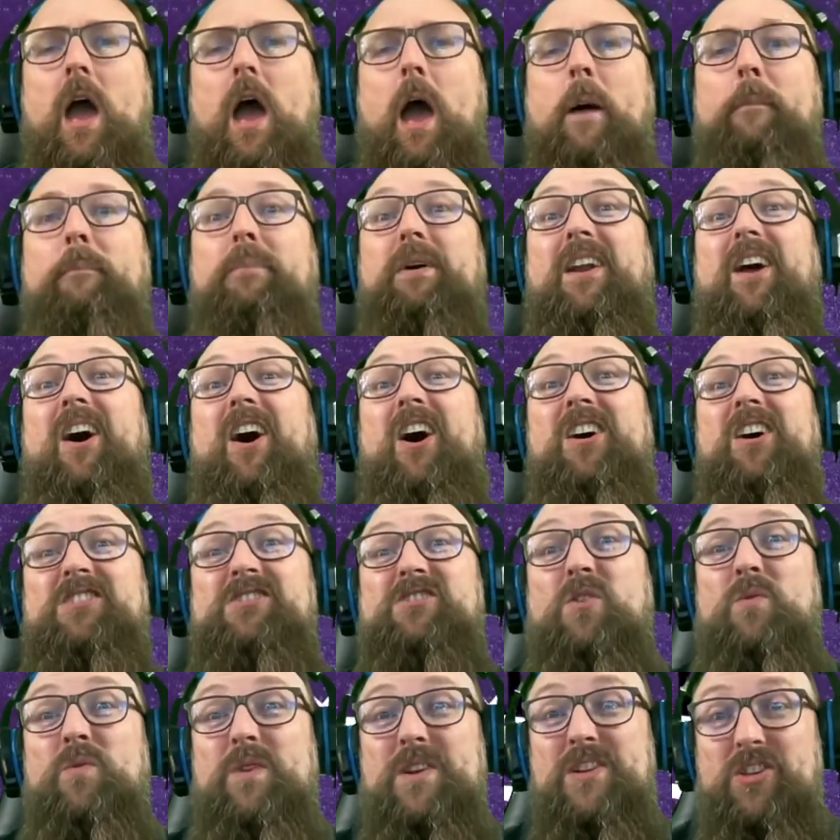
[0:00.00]
but
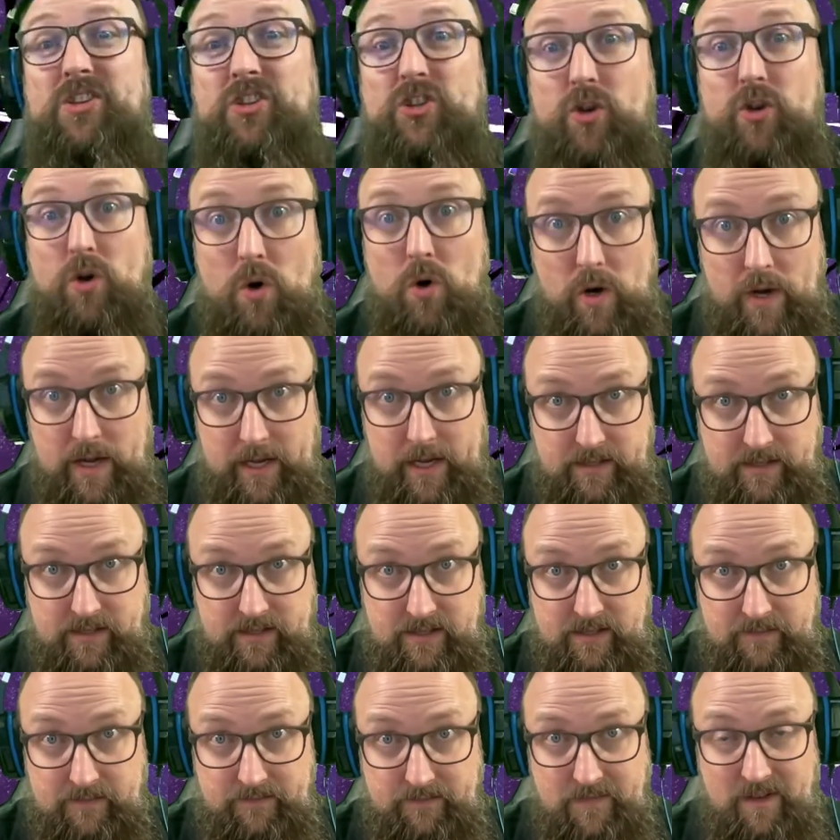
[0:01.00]
also
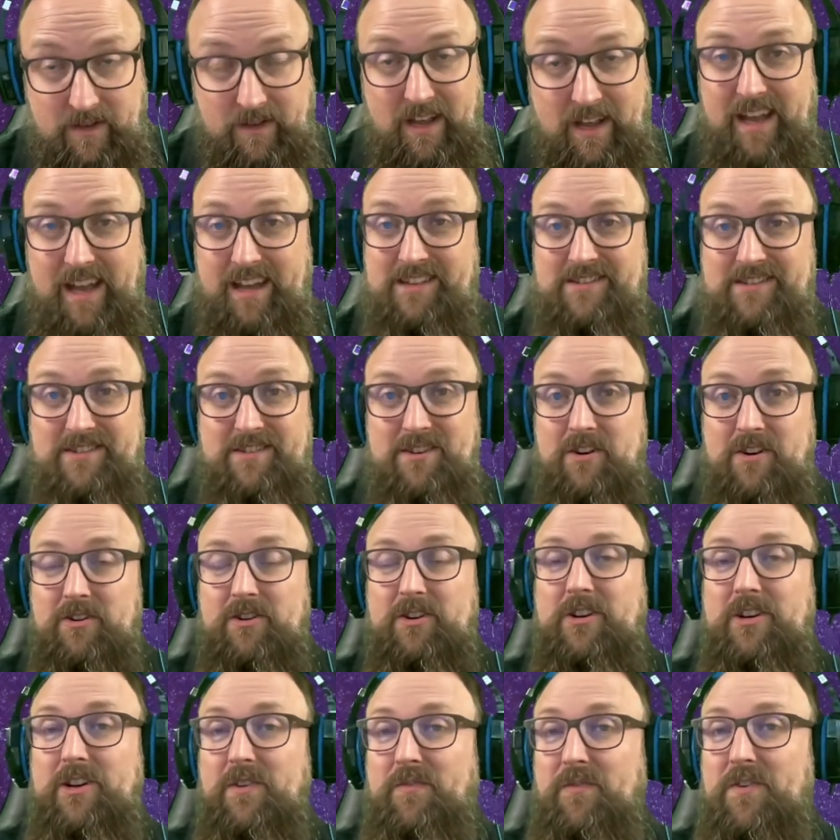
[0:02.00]
enjoys. Okay, it's no
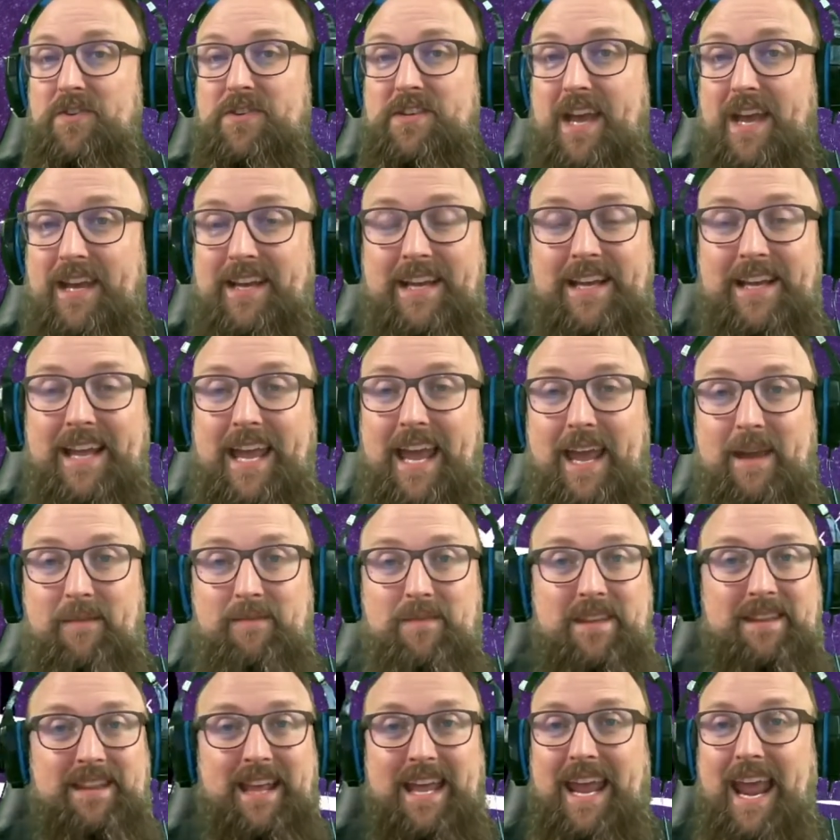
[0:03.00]
good if you take a
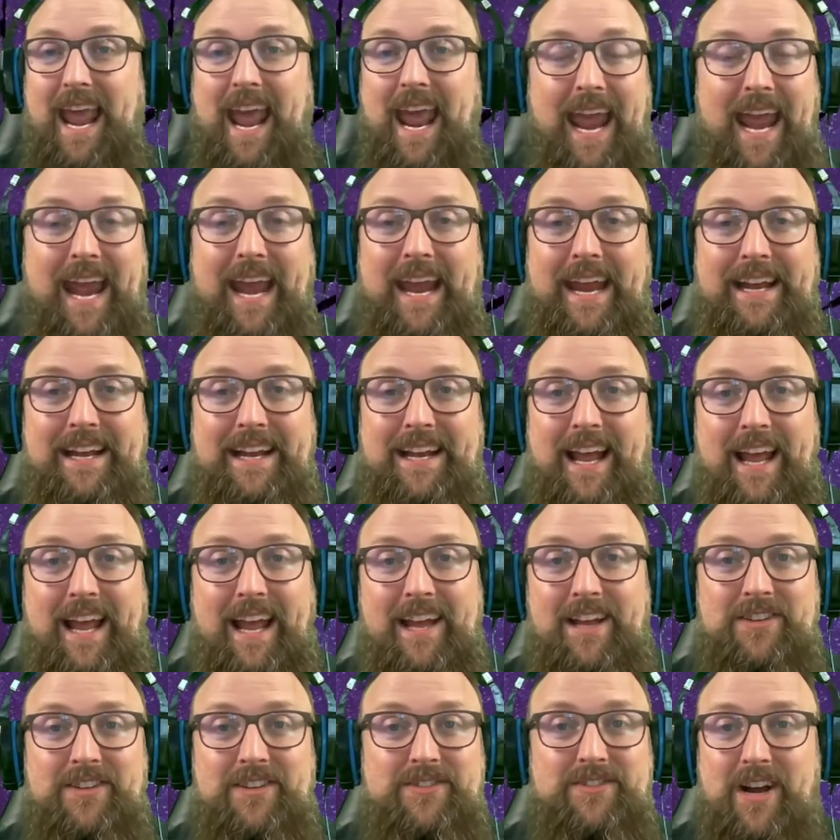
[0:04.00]
game that they hate
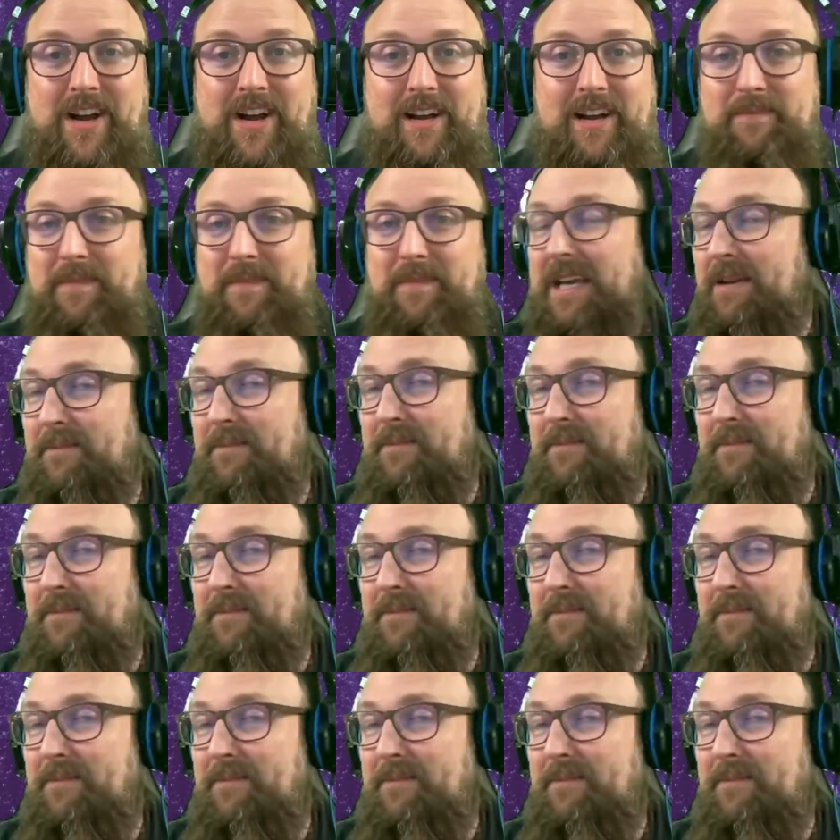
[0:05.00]
and try to make it